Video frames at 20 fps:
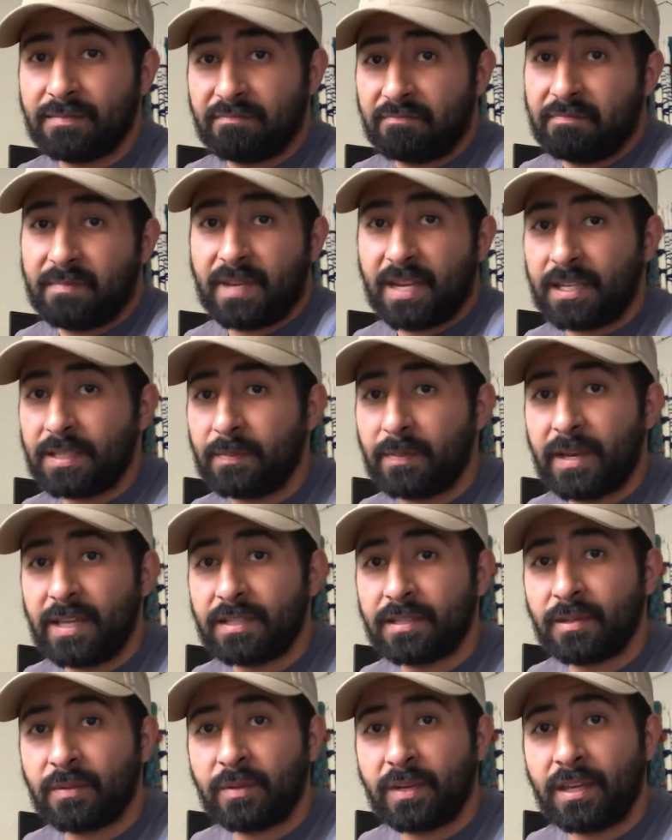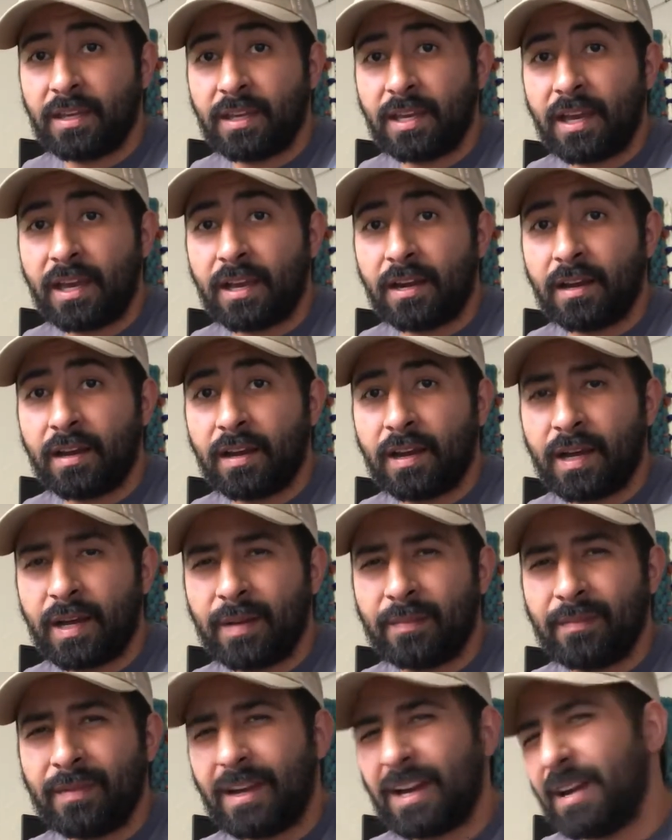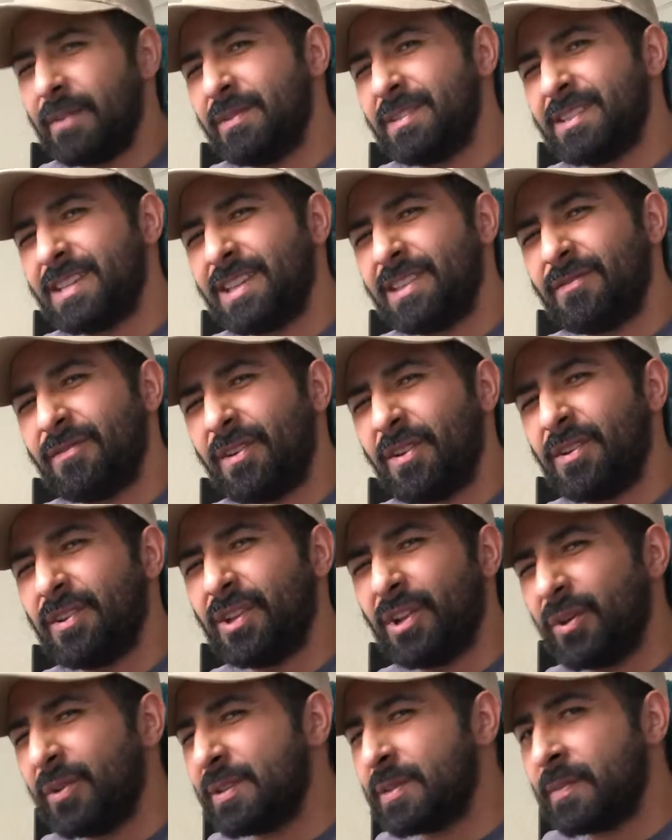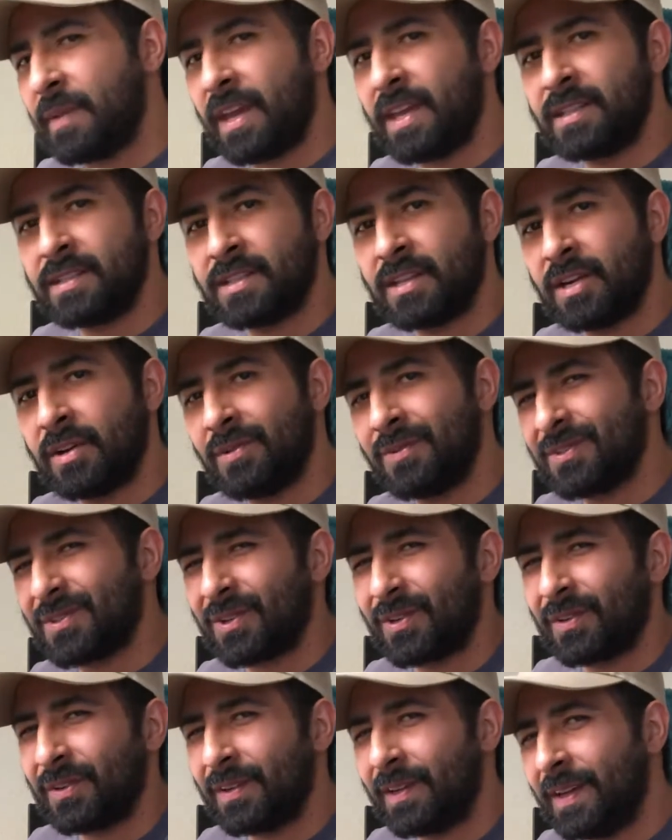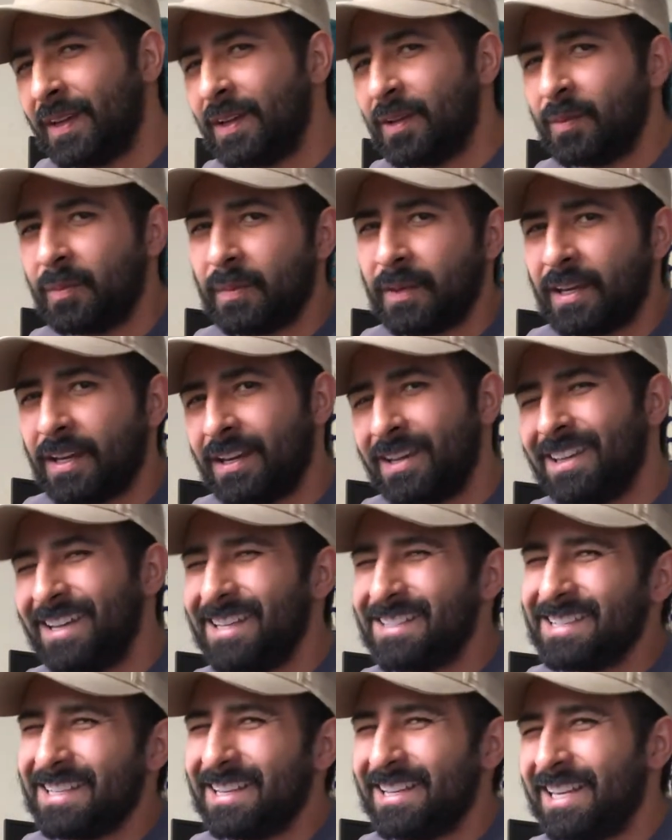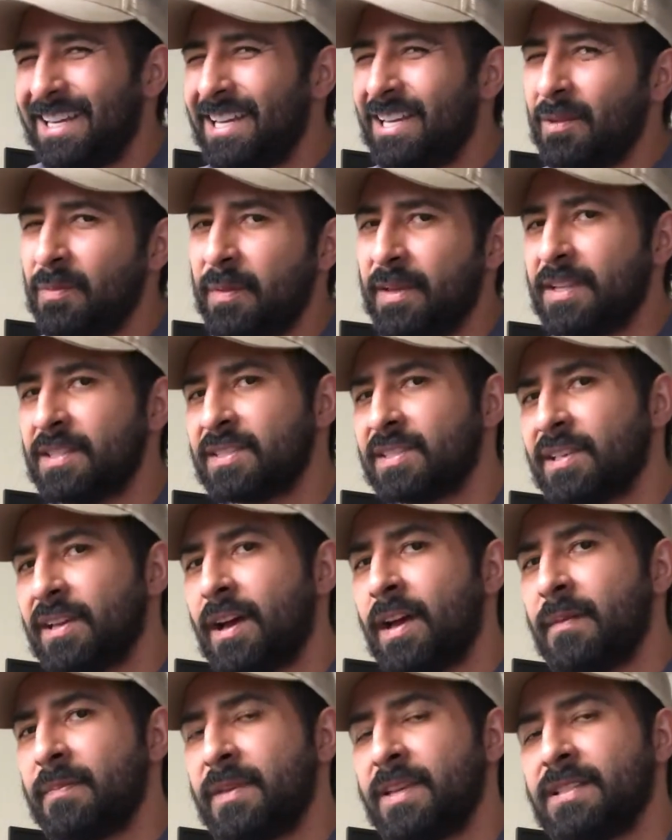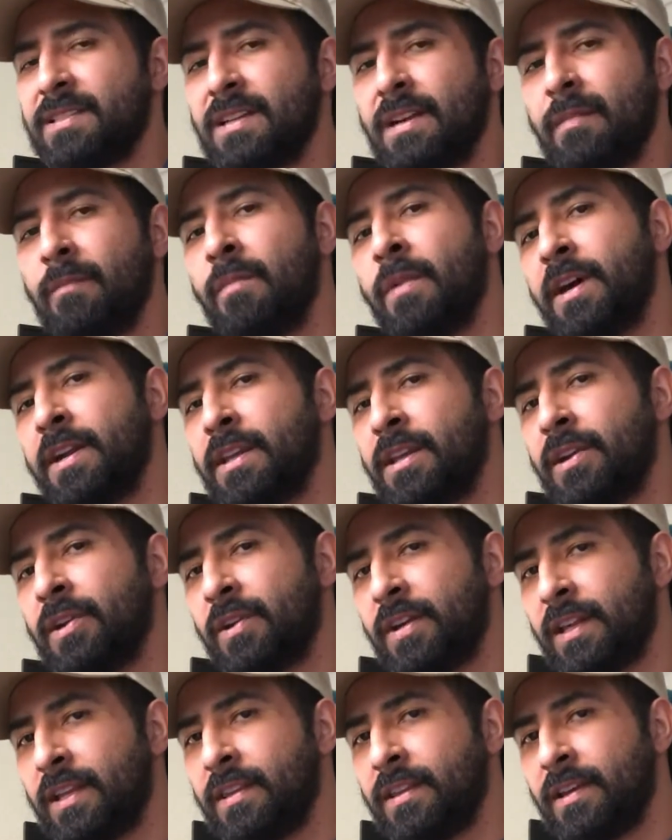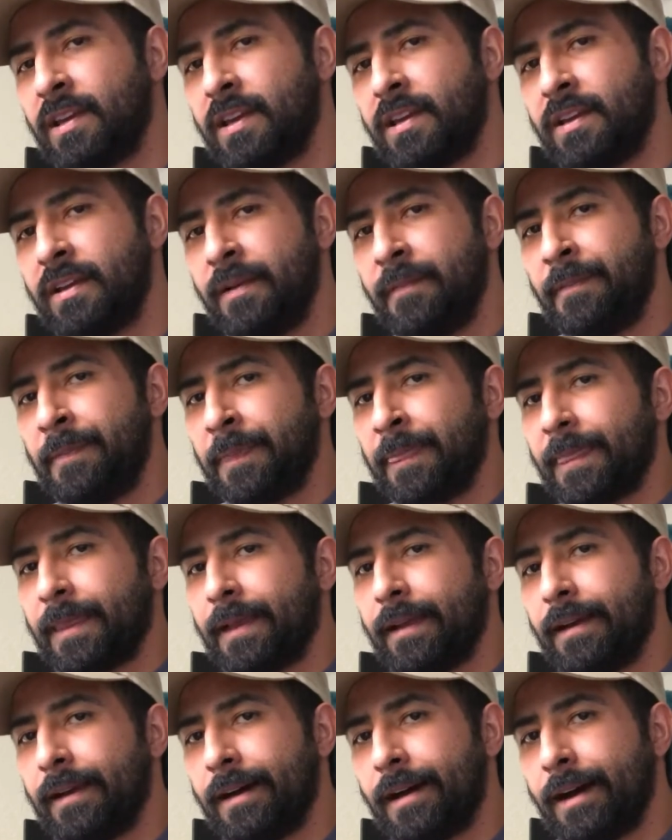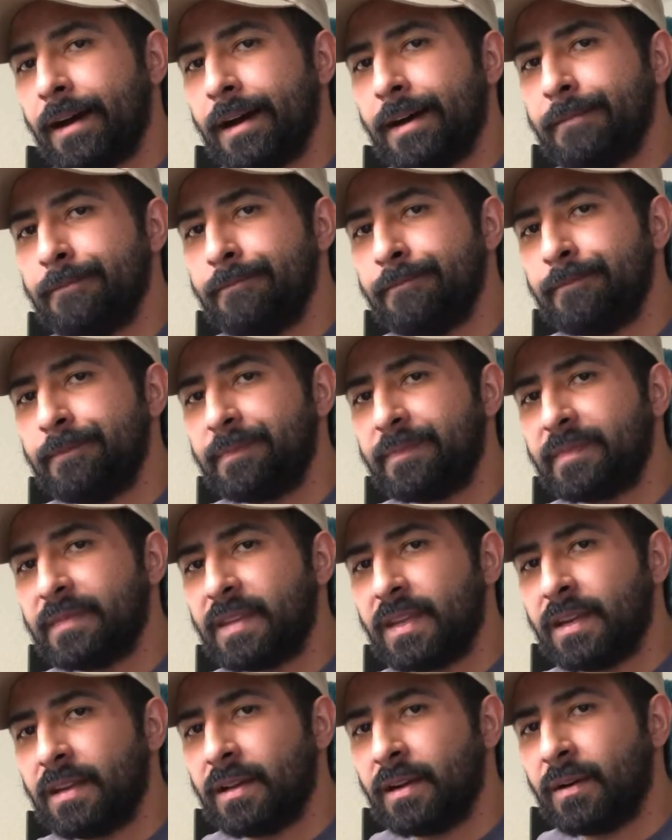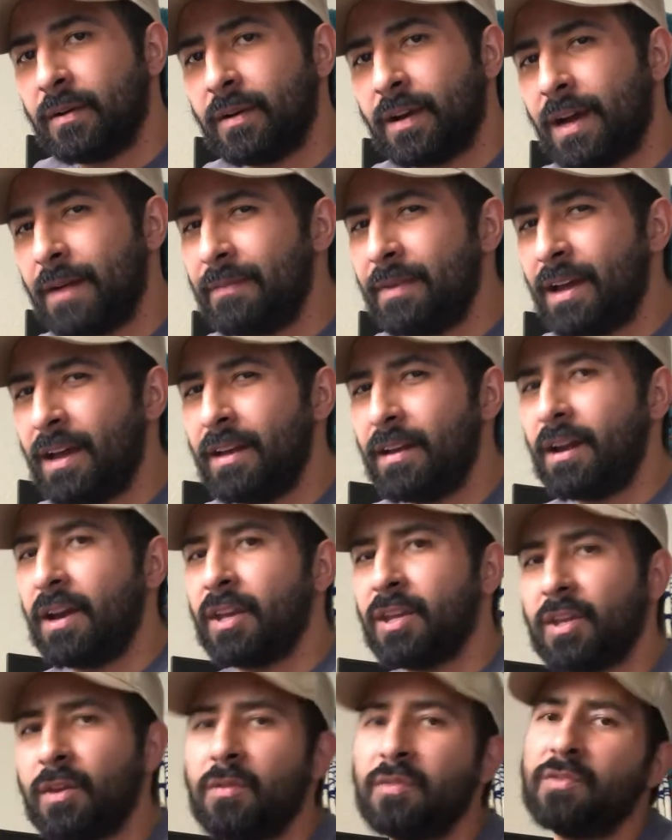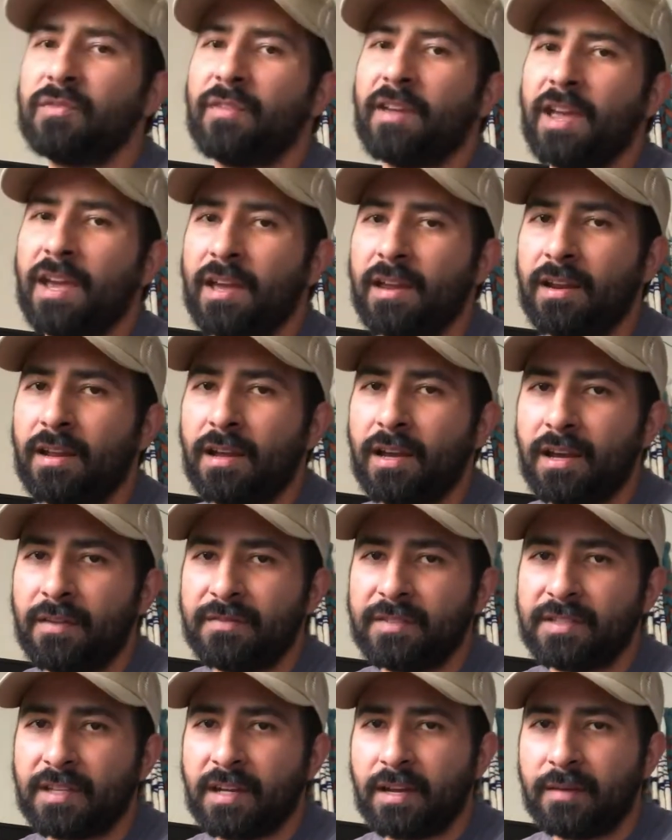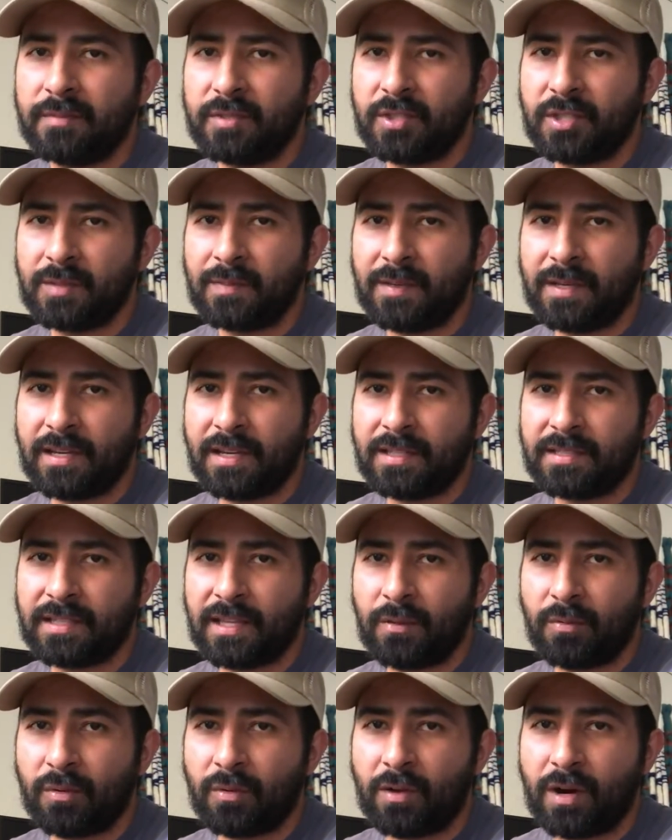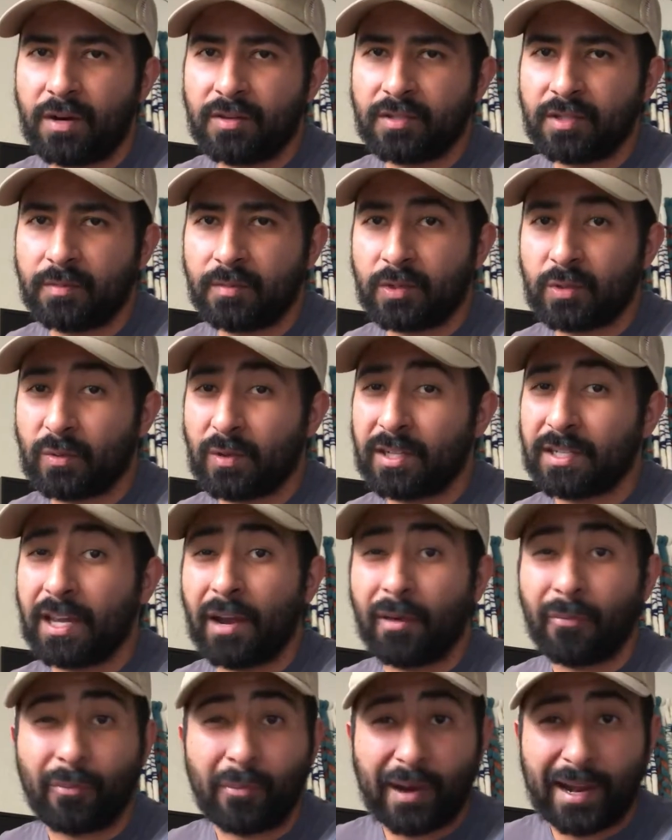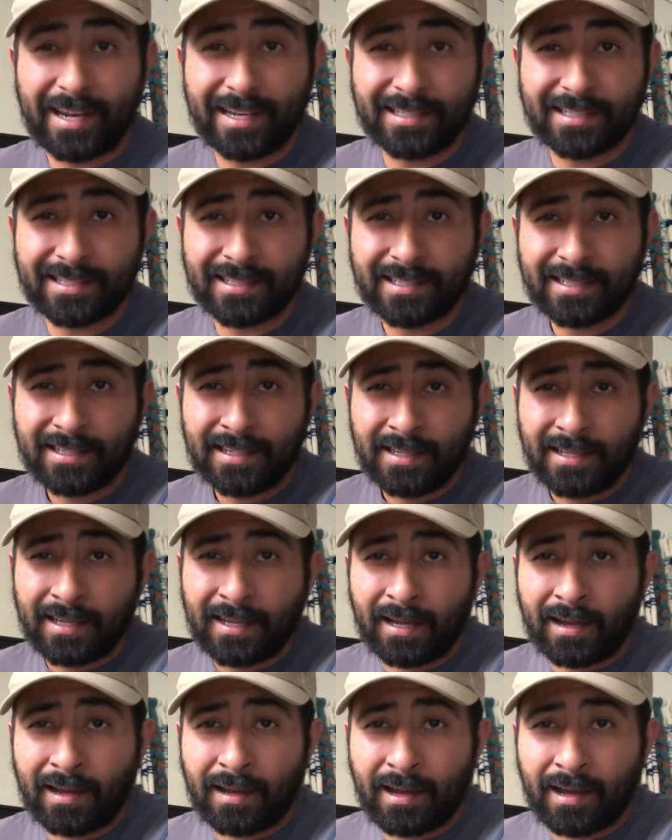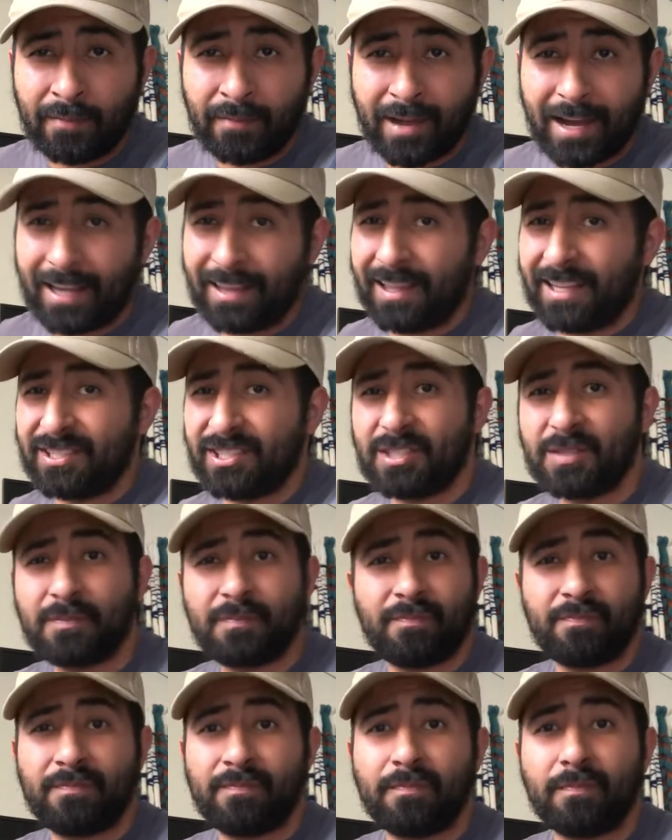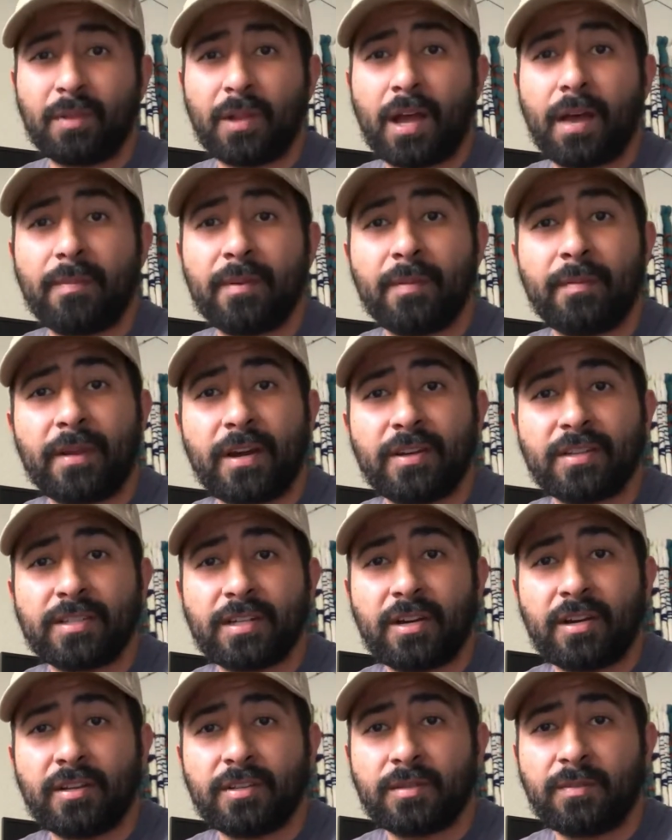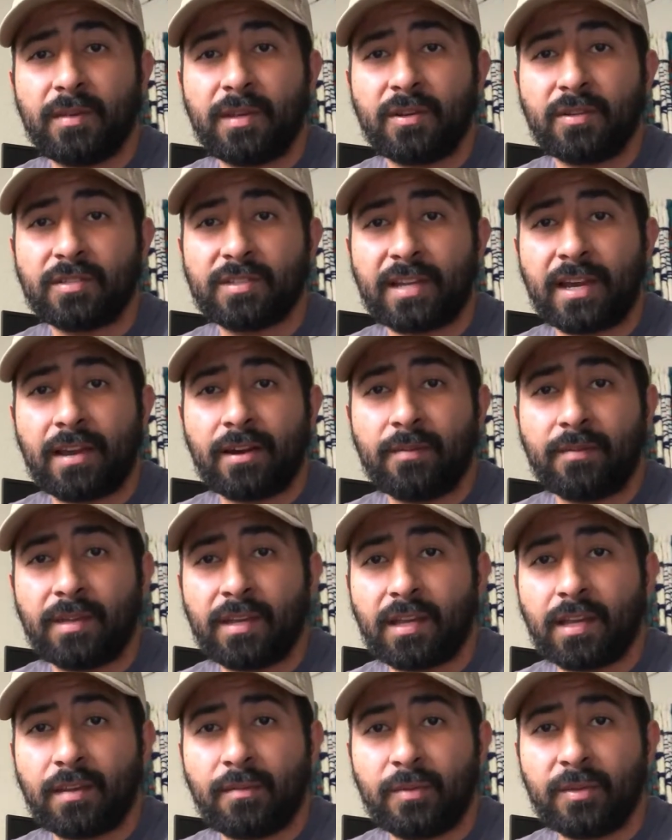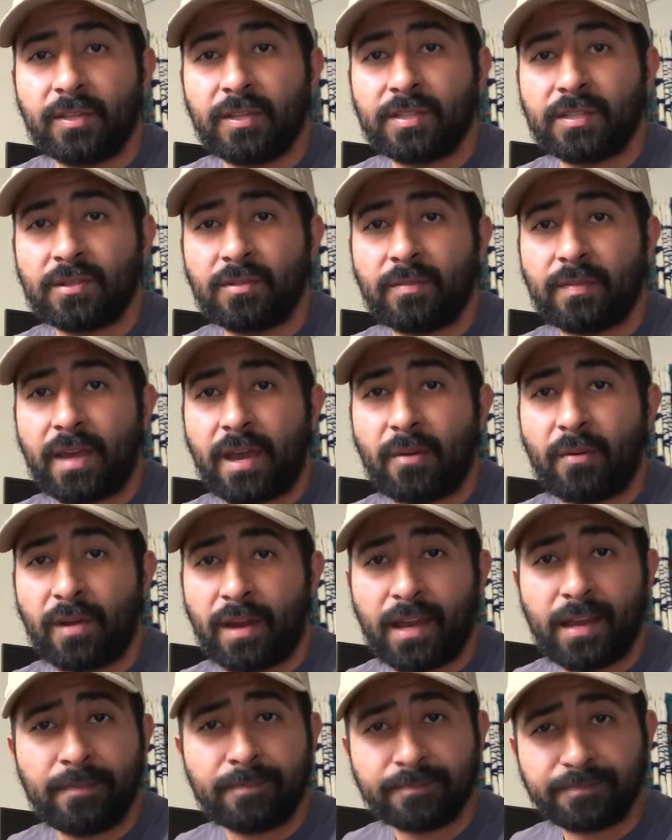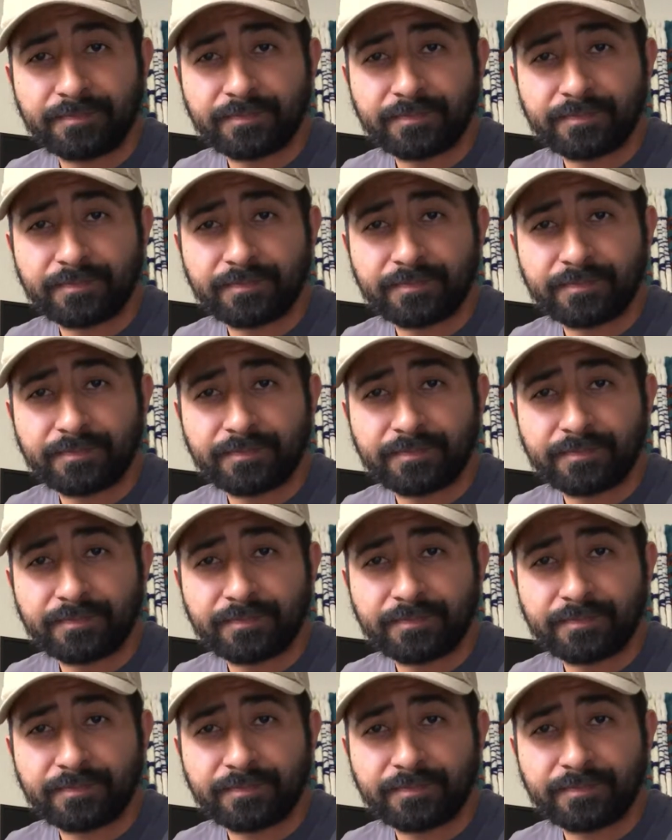That's basically what you get. I would say the very lowest bass tones are a little bit sloppy. It's not muddy or anything. I'm not a huge fan of subs just because they require so much work to right. I like just plopping a pair of stereo speakers down and being able to listen to them that way.